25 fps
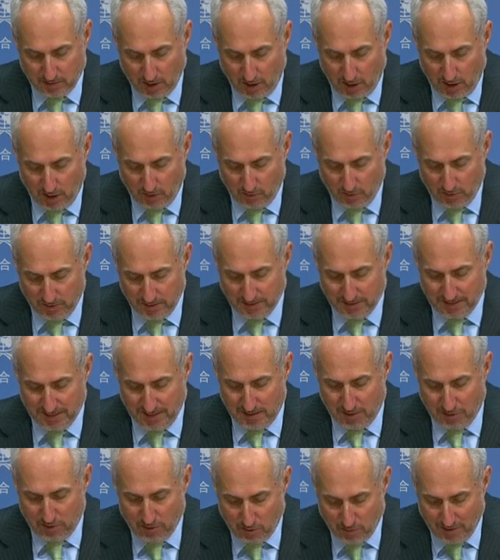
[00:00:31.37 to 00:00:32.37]
tolerance,
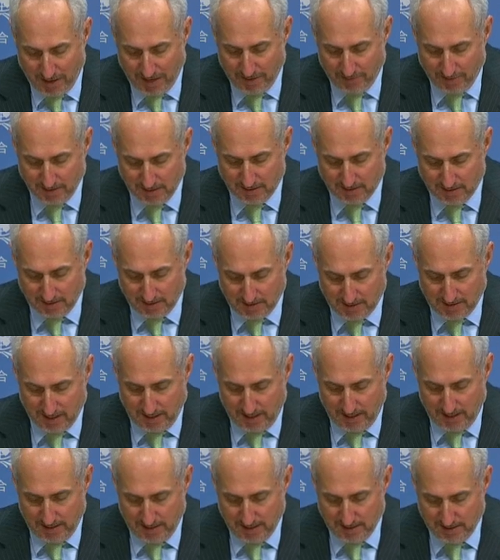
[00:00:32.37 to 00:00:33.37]
and thriving
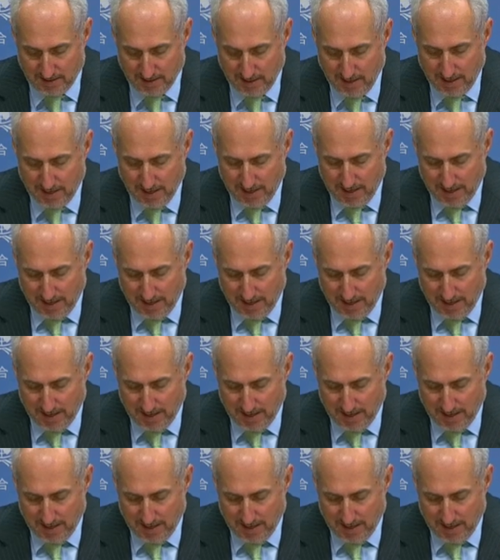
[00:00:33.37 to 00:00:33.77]
societies